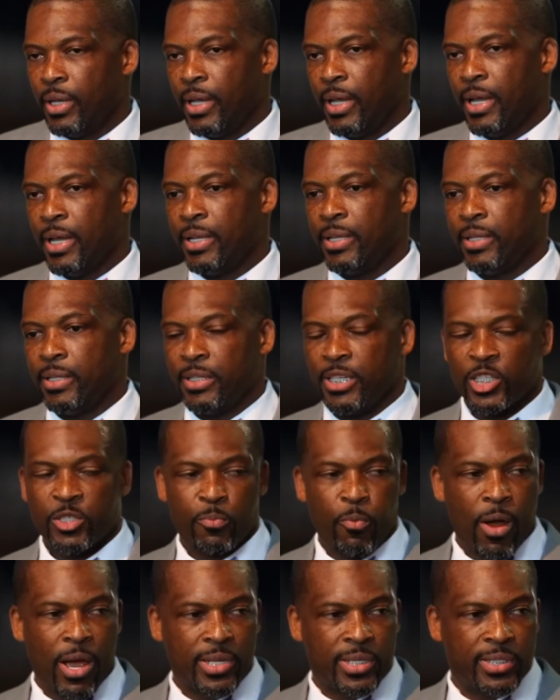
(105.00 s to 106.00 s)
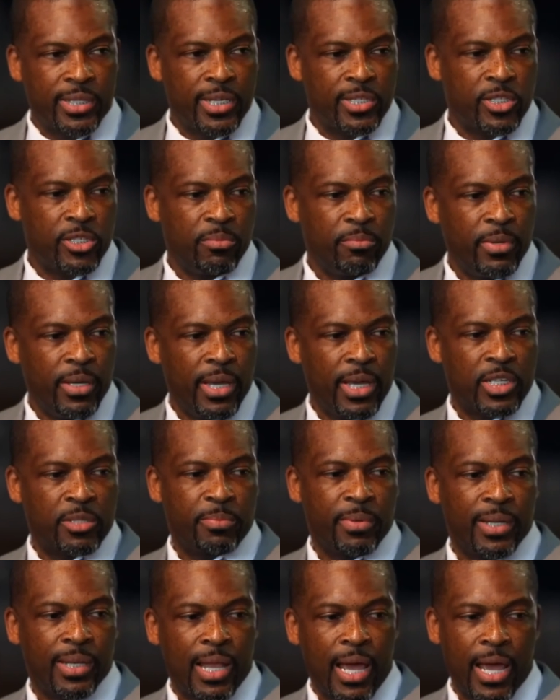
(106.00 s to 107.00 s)
And this process to me has
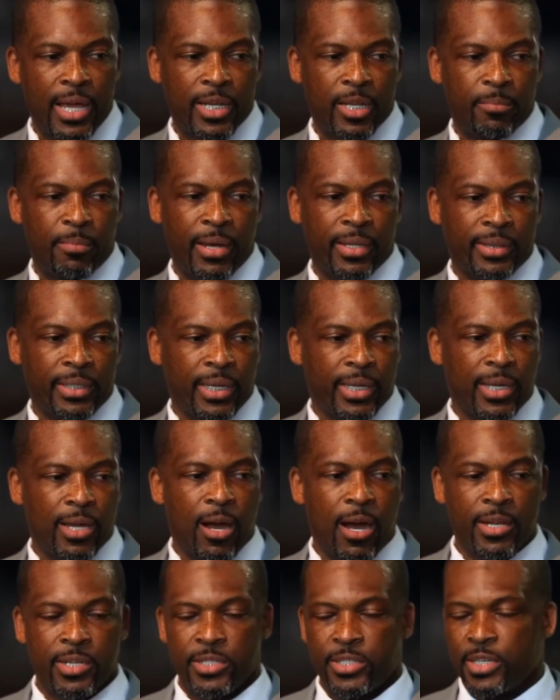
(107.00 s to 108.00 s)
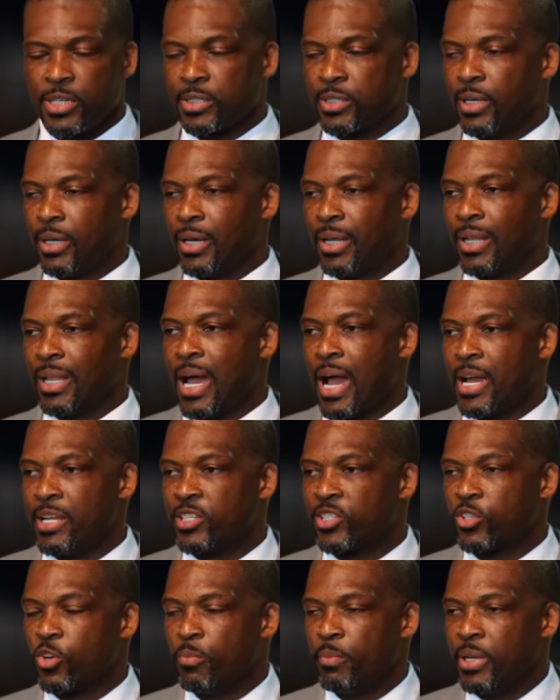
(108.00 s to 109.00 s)
been lined up. I think God has just aligned
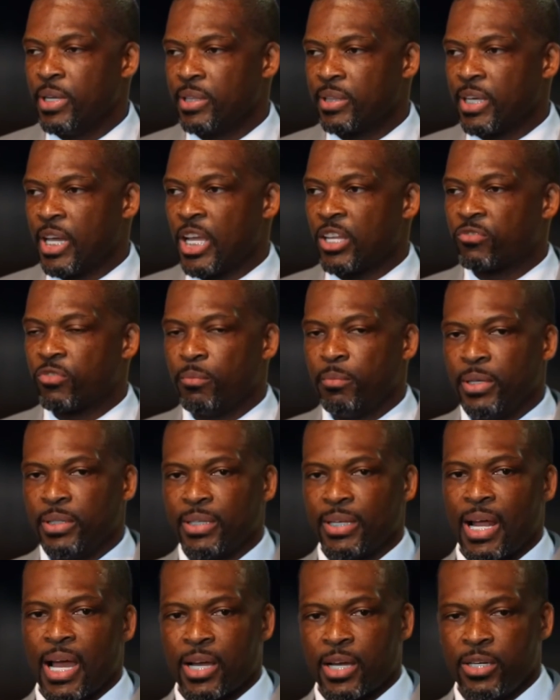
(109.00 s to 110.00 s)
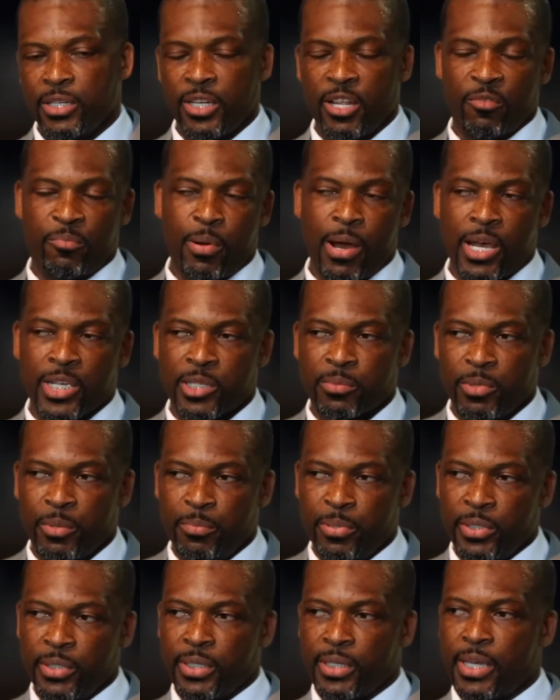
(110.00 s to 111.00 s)
so many things for me that I couldn't have possibly
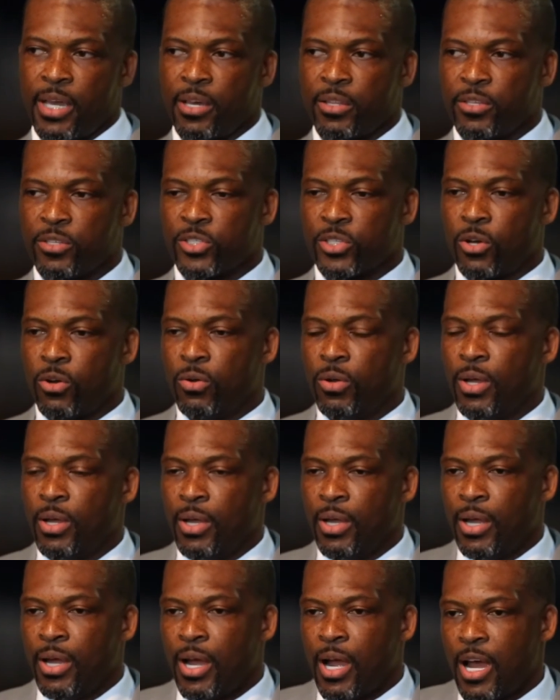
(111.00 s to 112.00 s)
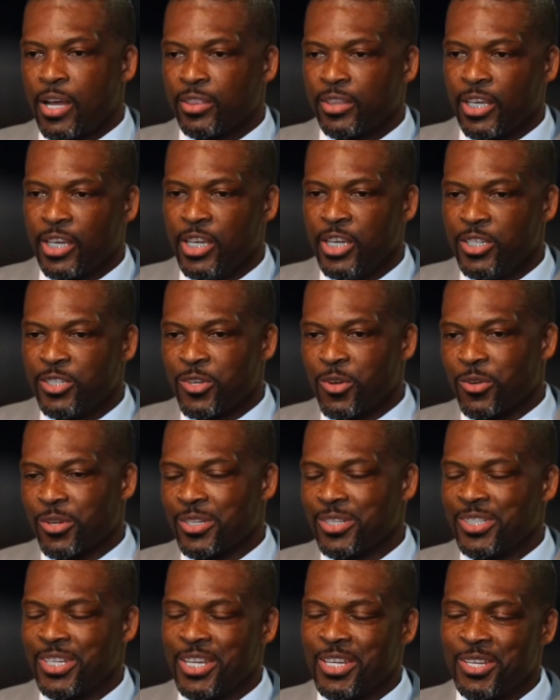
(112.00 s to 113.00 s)
put together. So I think he's going to
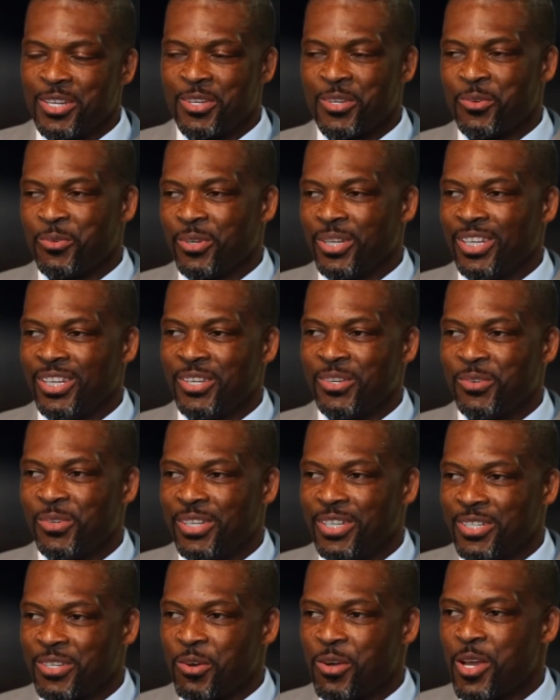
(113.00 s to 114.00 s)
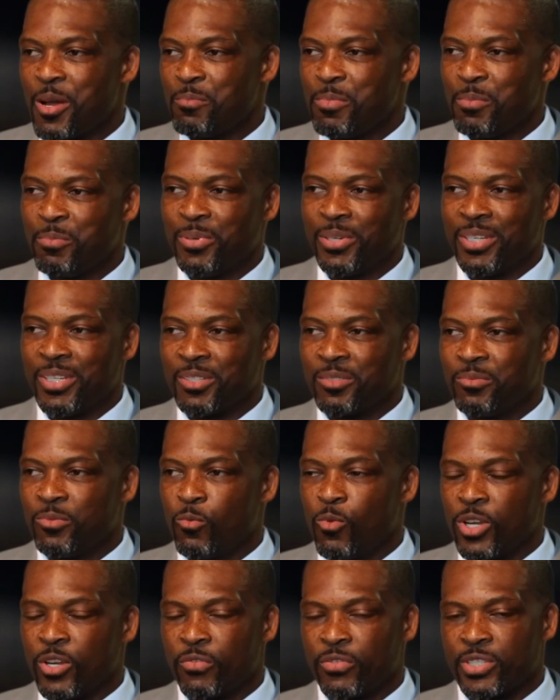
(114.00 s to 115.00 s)
continue to do what he's doing. He's going to help me put this
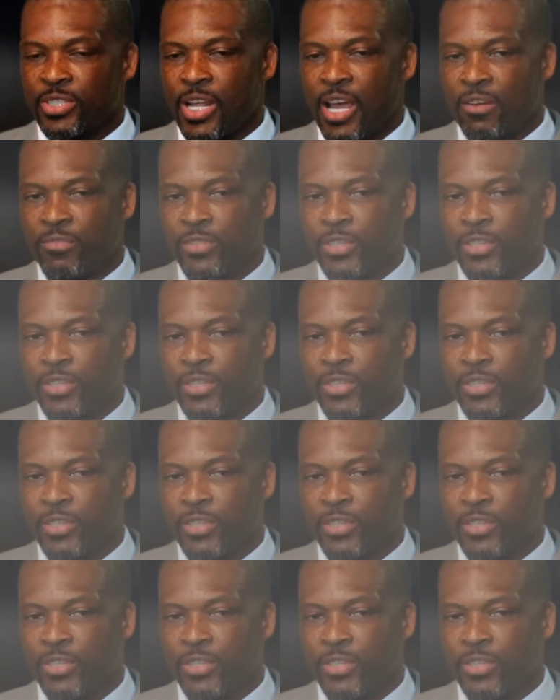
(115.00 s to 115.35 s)
wonderful staff